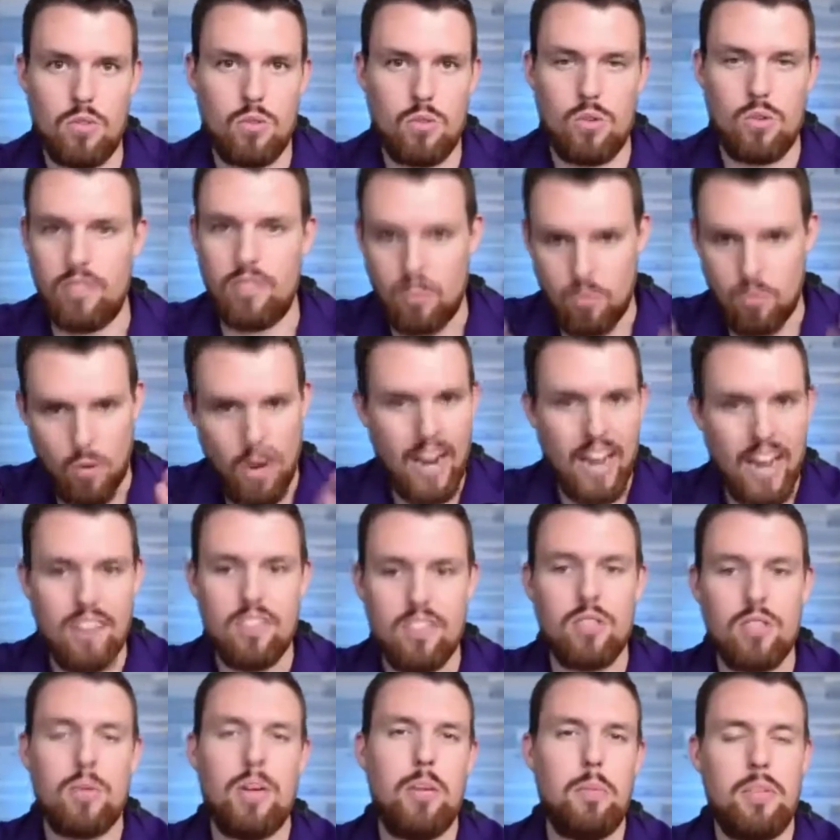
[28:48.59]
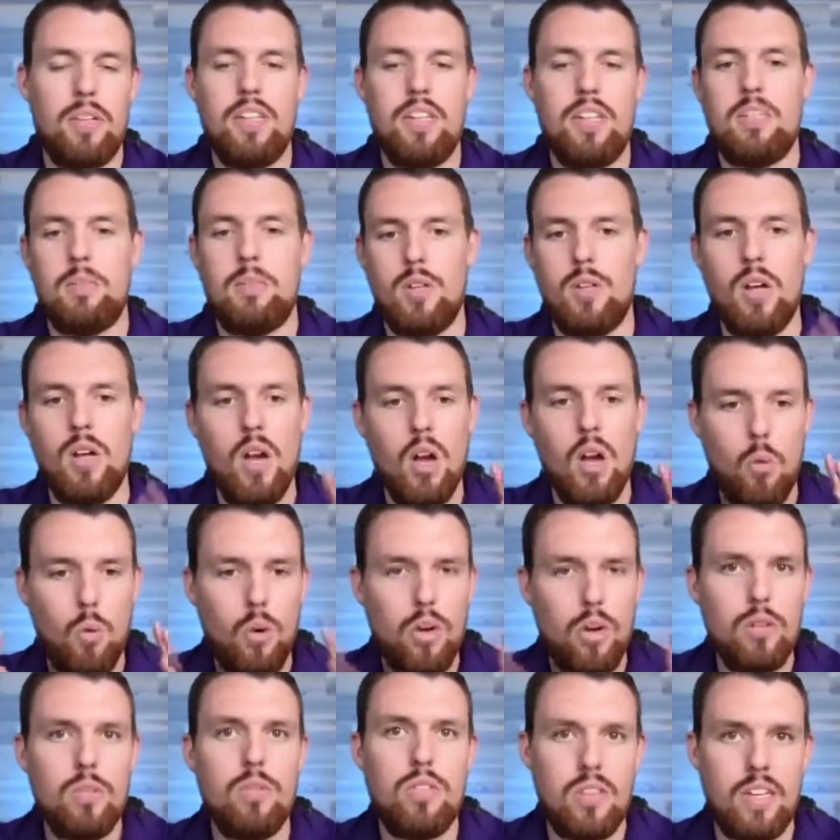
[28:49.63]
sort of arrive in the right place i mean what
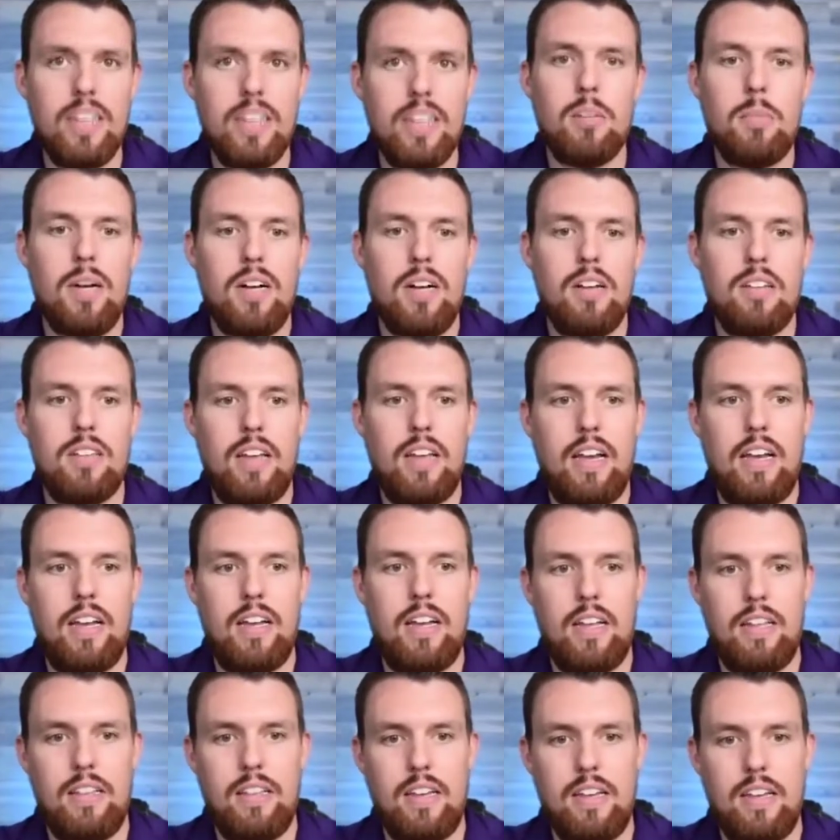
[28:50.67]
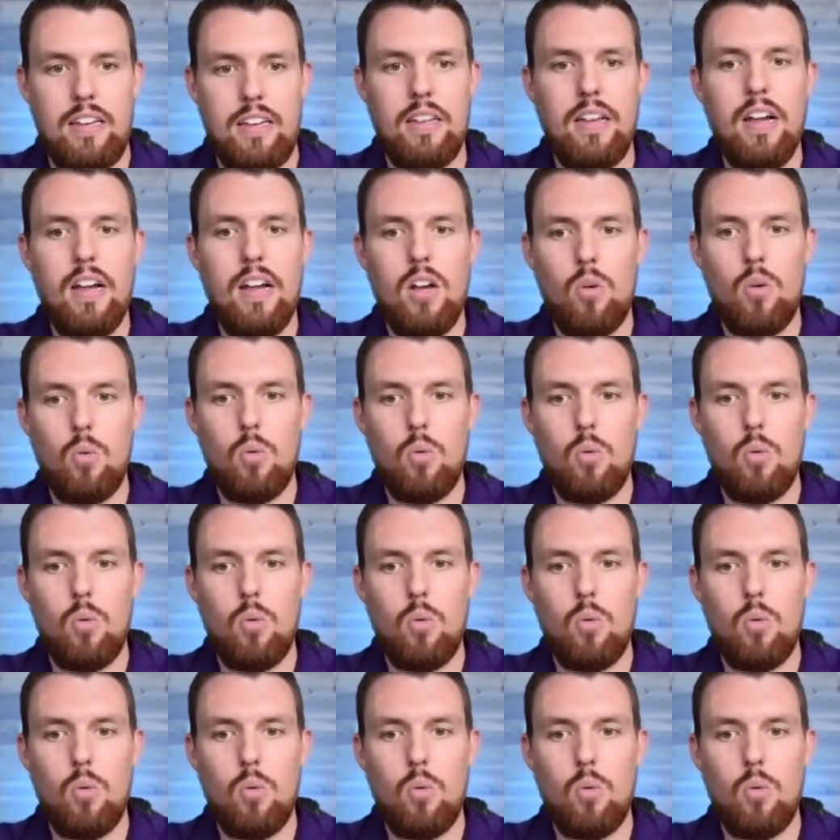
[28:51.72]
do you think about that and then